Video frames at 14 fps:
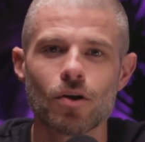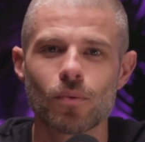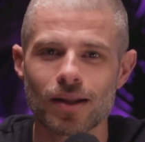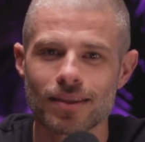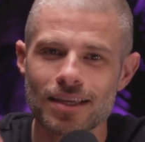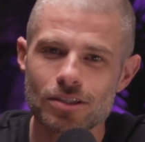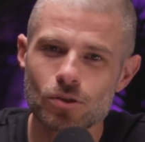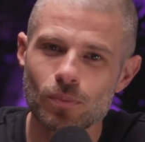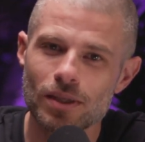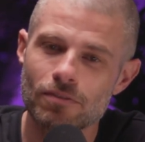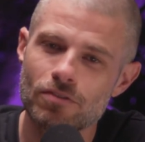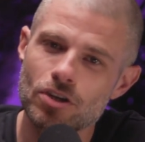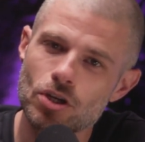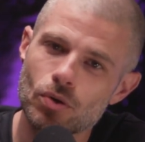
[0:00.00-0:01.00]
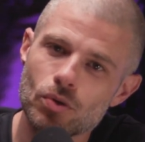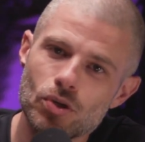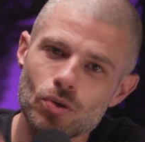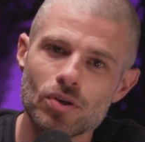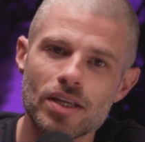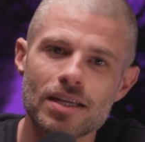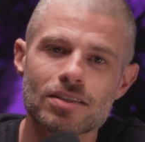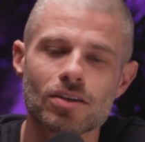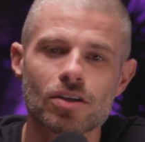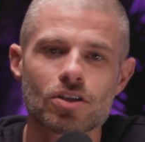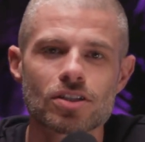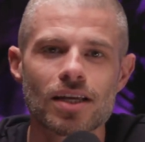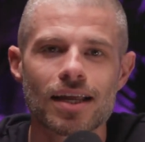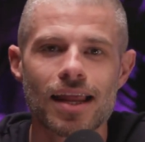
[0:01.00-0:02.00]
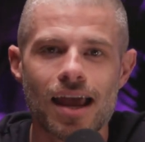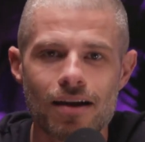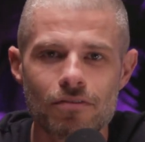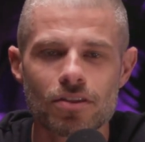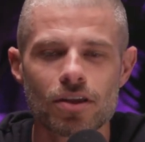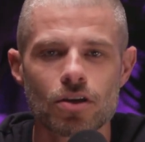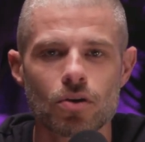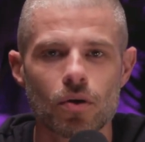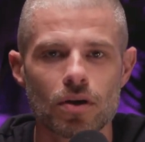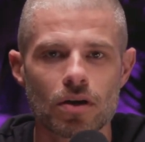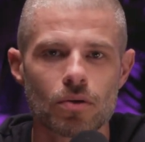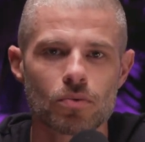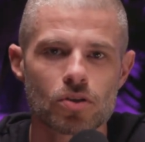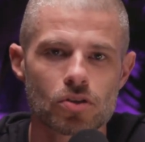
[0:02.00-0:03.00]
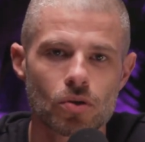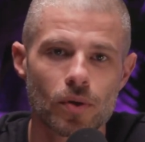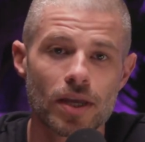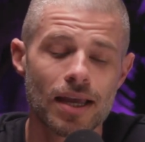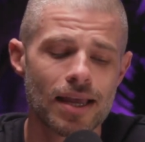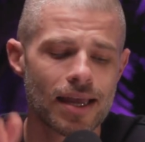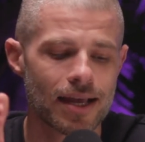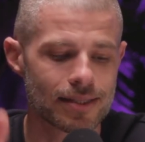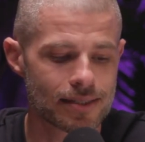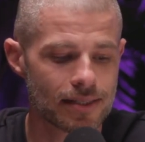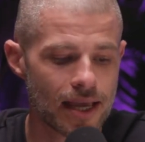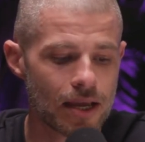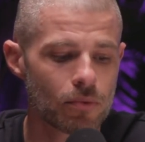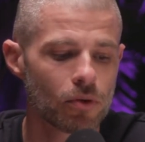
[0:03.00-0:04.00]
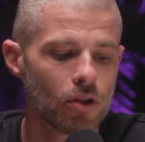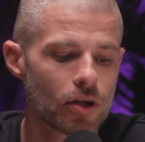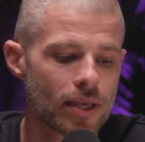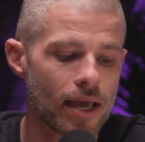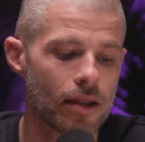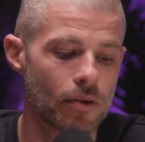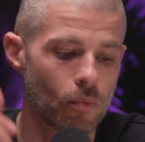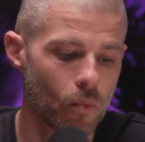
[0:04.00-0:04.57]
Well, this will be the video you need to understand everything going on with SUI, and today we'll look at